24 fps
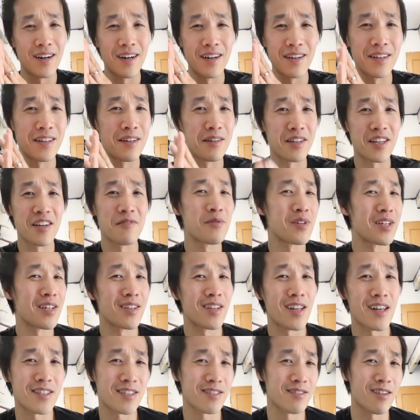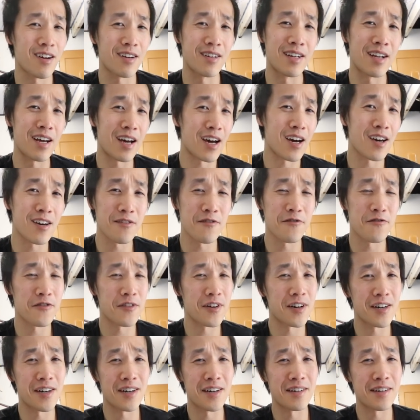you know, give me a lesson on knife,
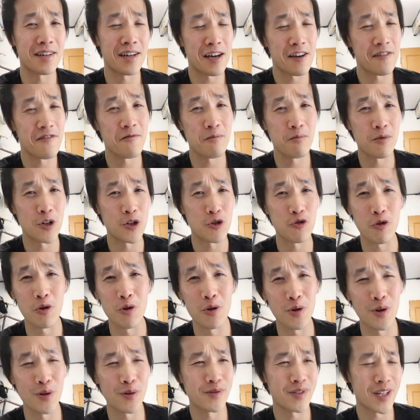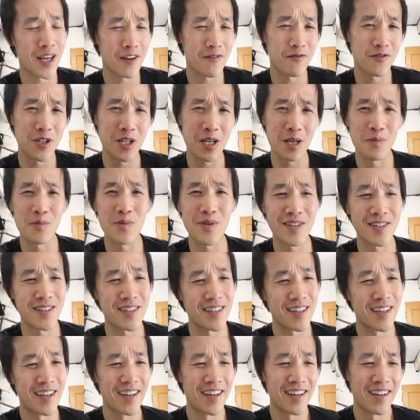knife control, knife
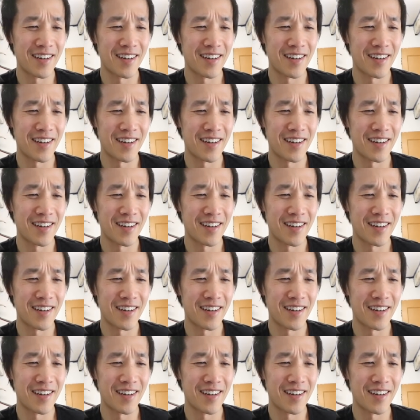tips,